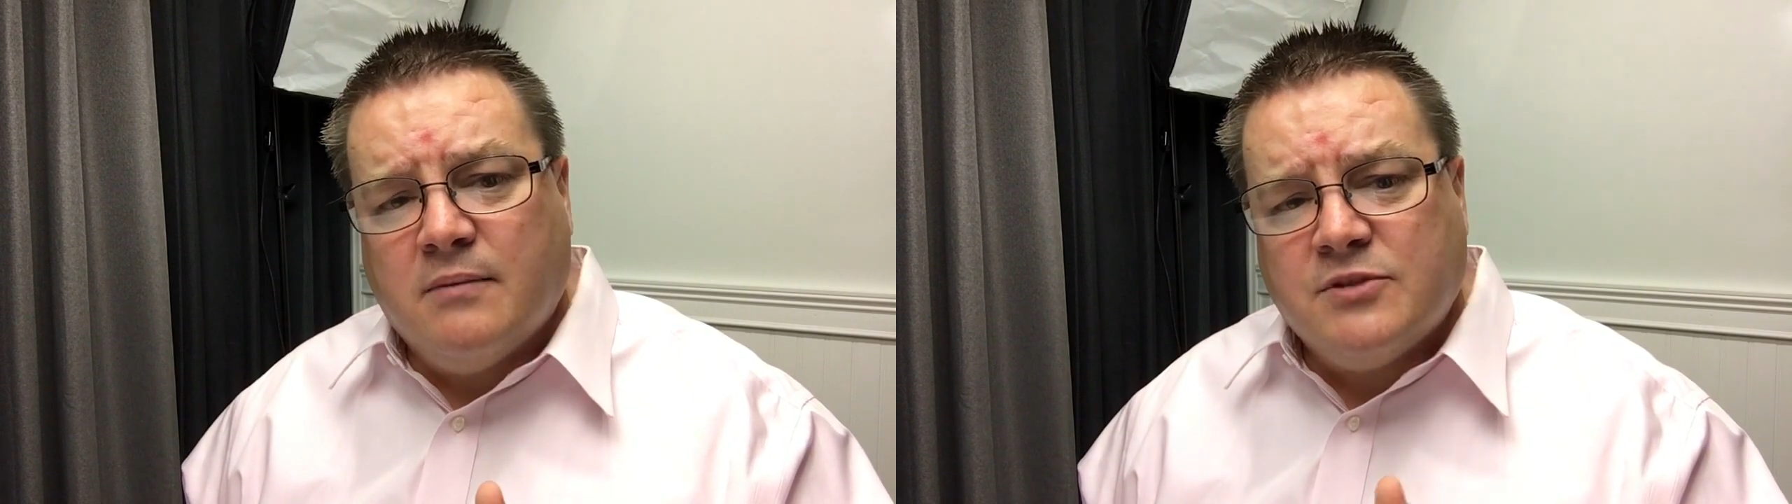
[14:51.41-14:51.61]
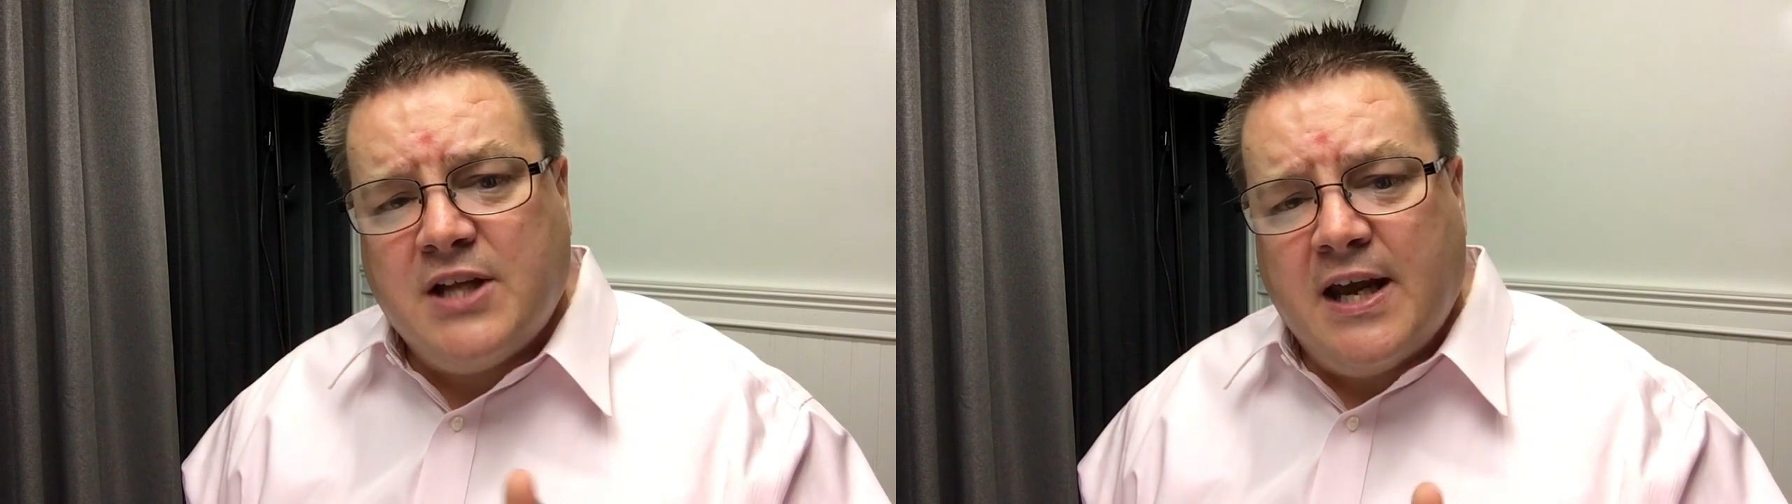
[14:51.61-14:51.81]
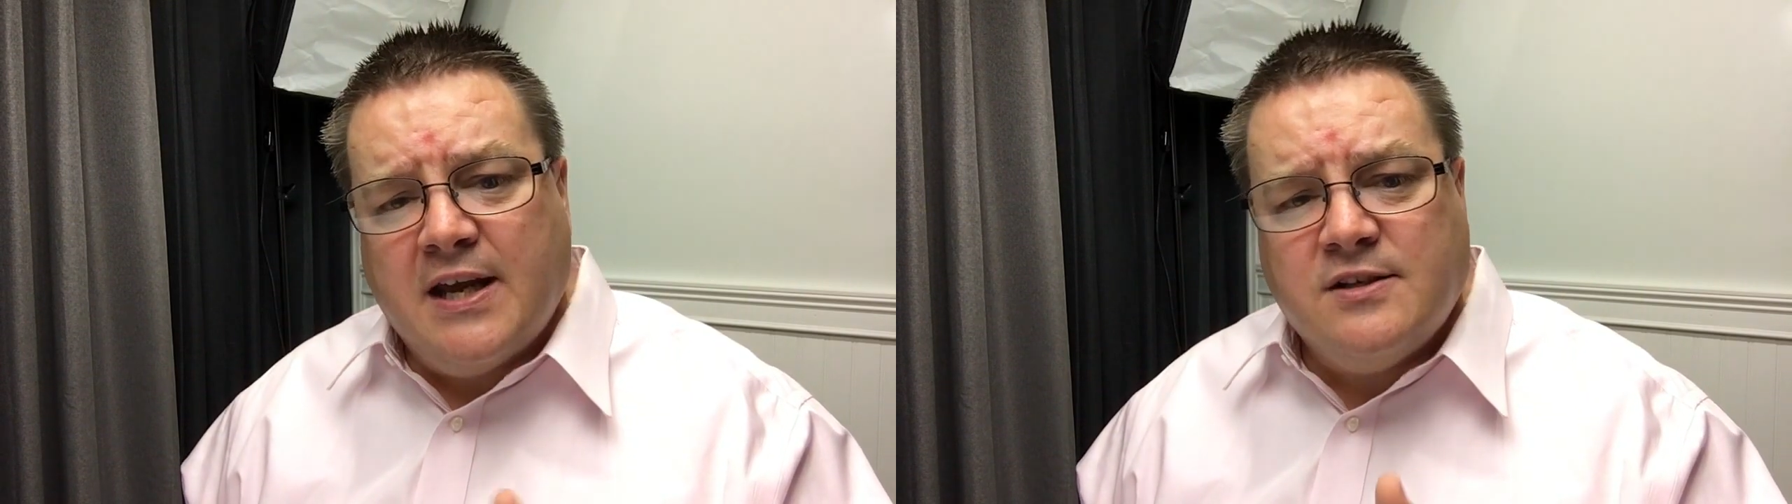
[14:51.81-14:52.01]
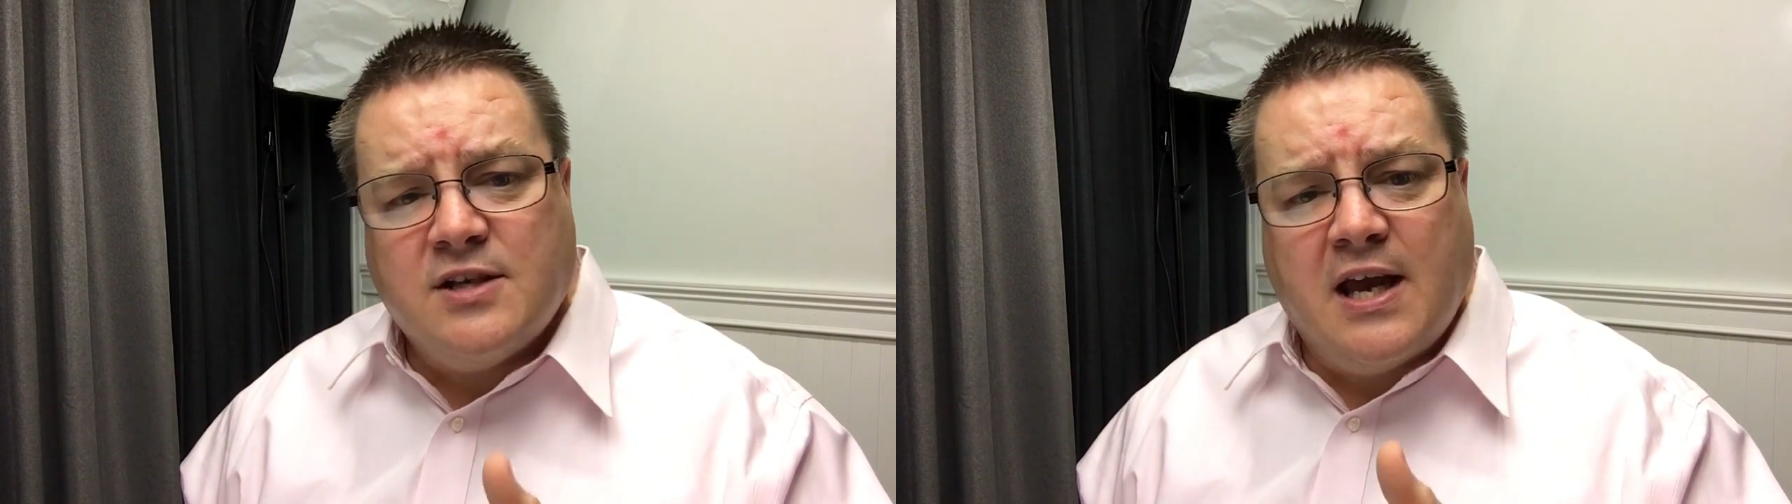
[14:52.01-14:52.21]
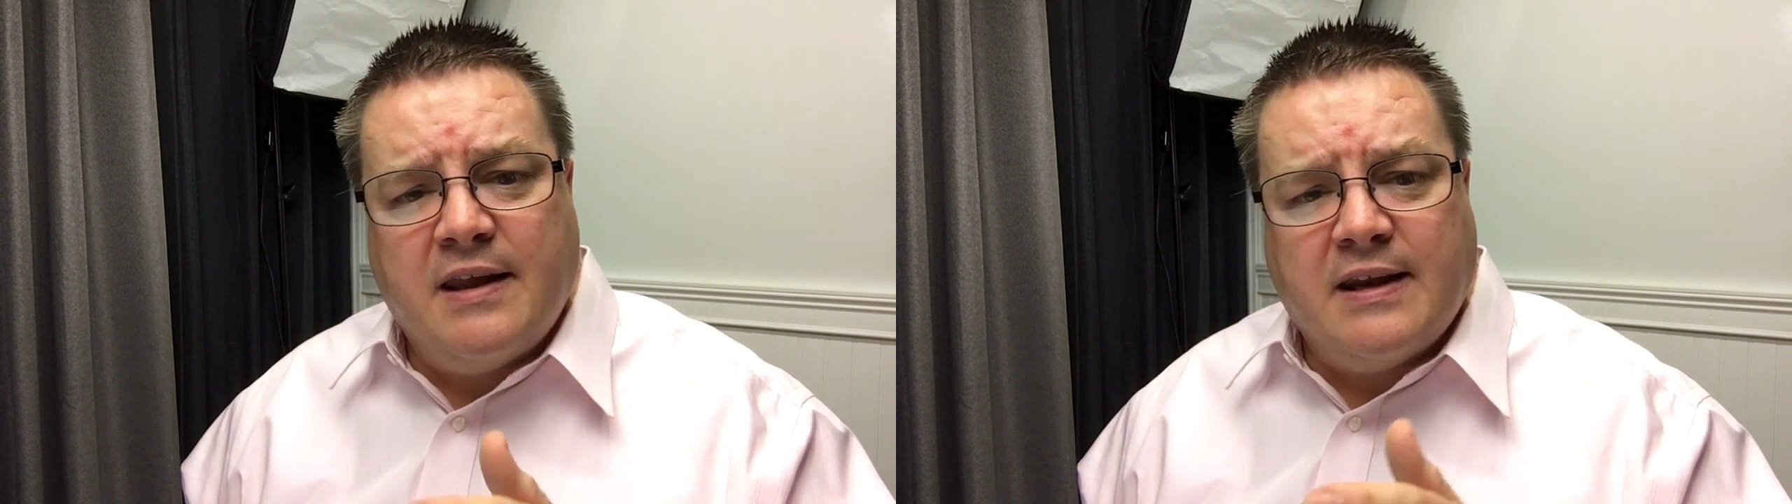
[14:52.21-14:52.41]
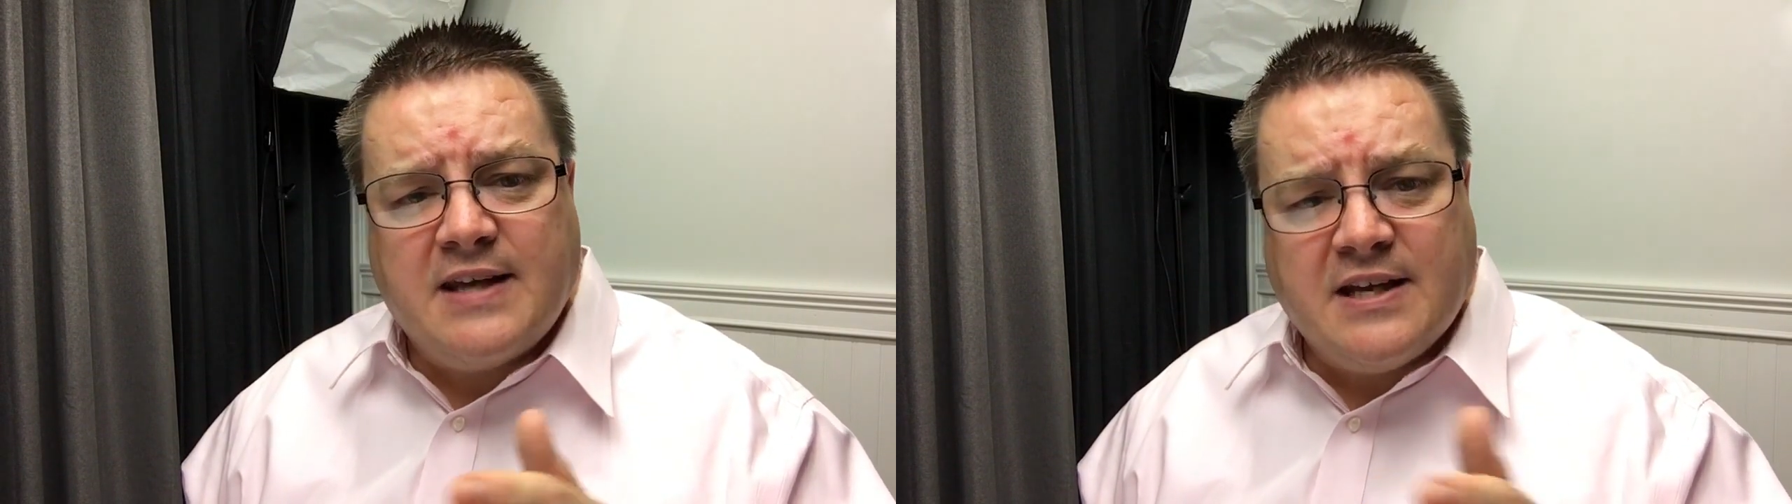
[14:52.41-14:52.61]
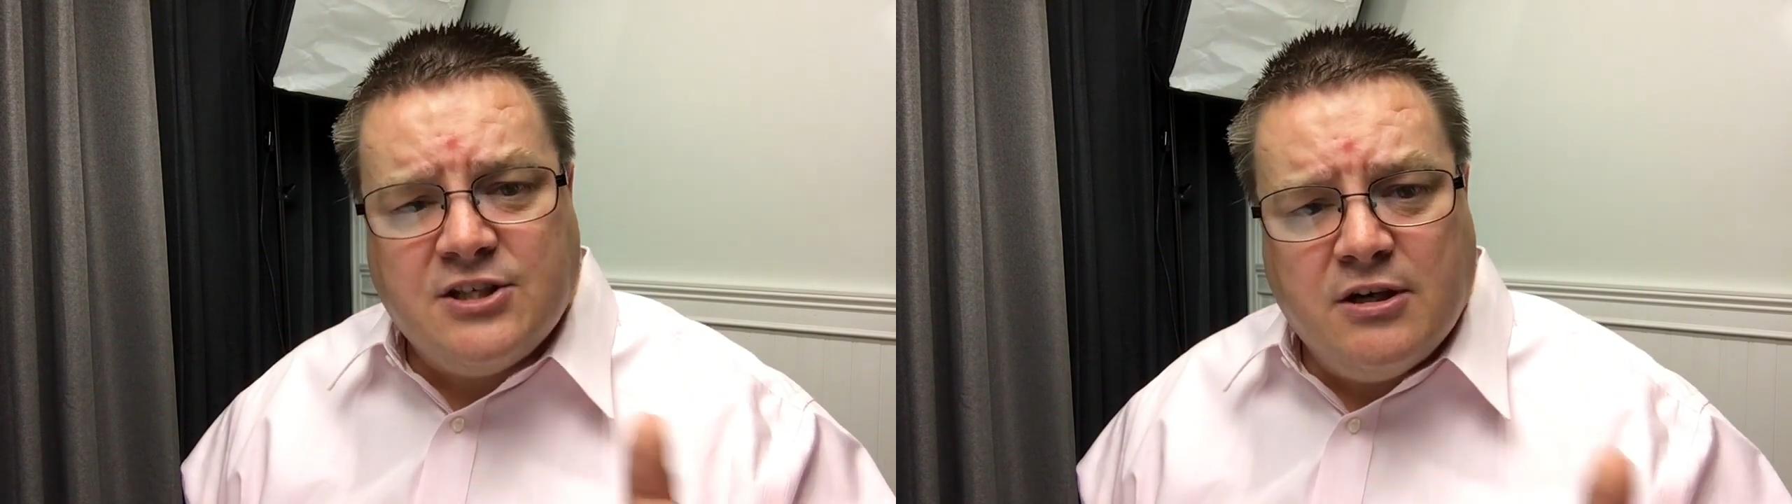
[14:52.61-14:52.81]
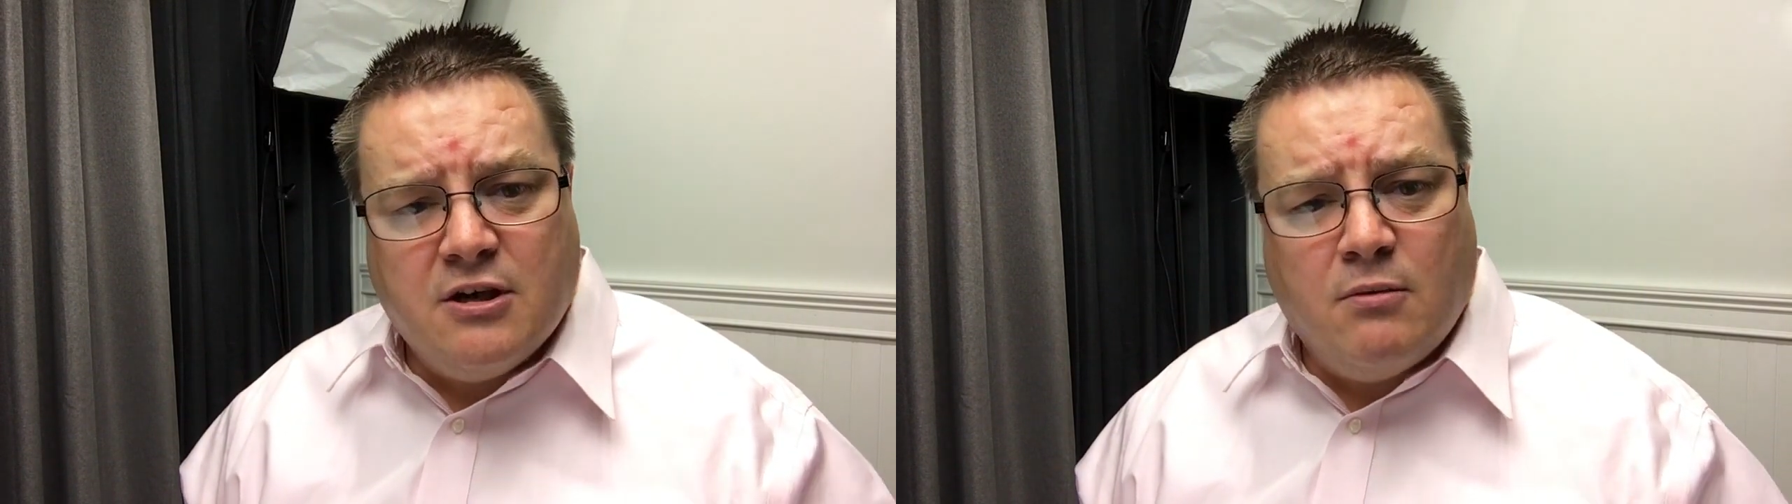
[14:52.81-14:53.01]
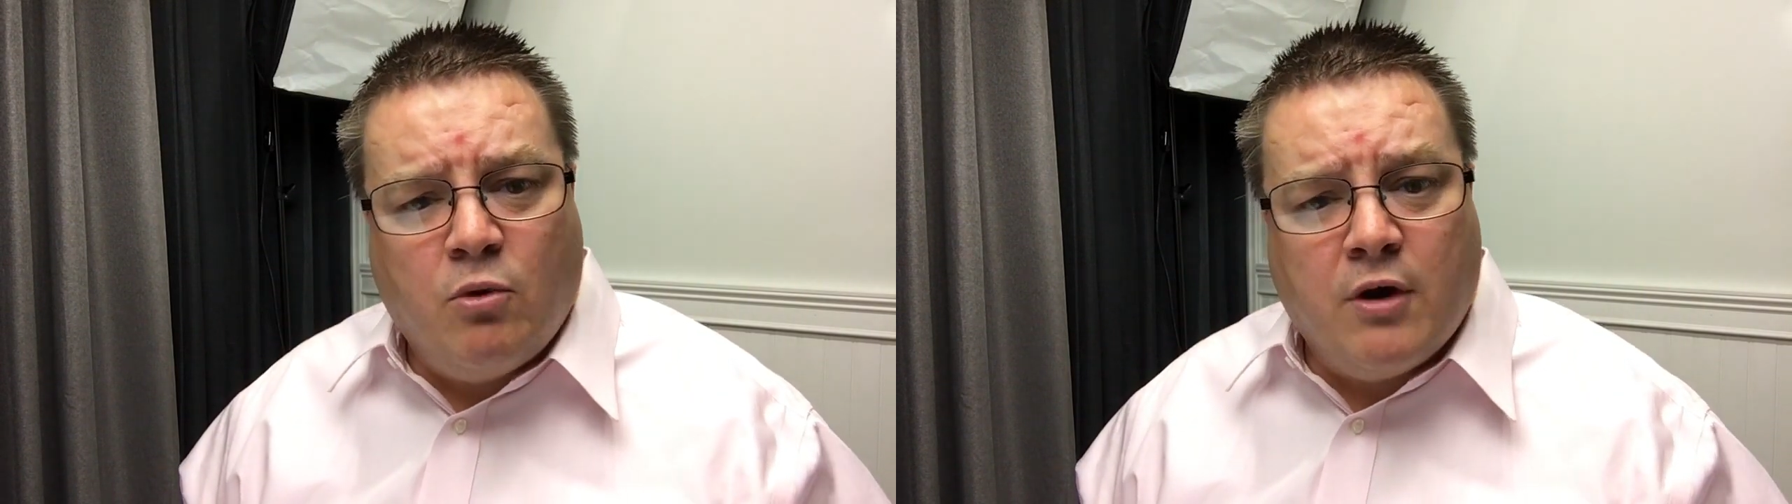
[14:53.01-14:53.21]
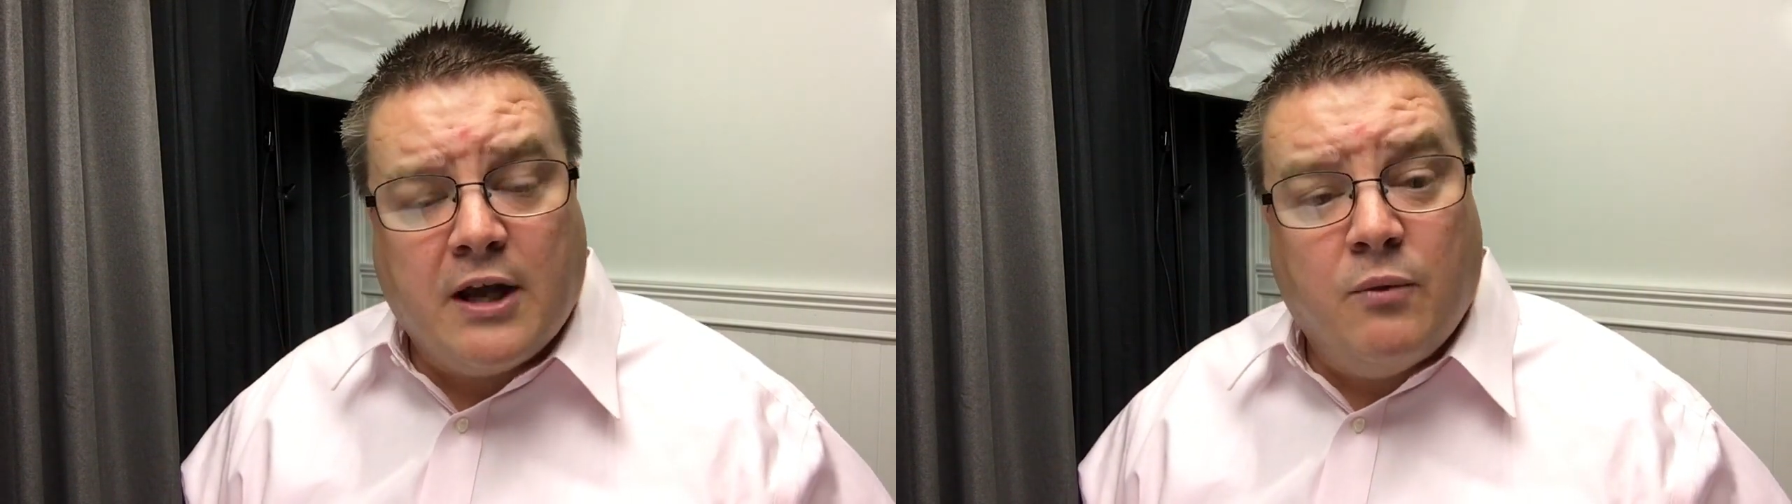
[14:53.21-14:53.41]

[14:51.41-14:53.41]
stage, and it takes you into the morning.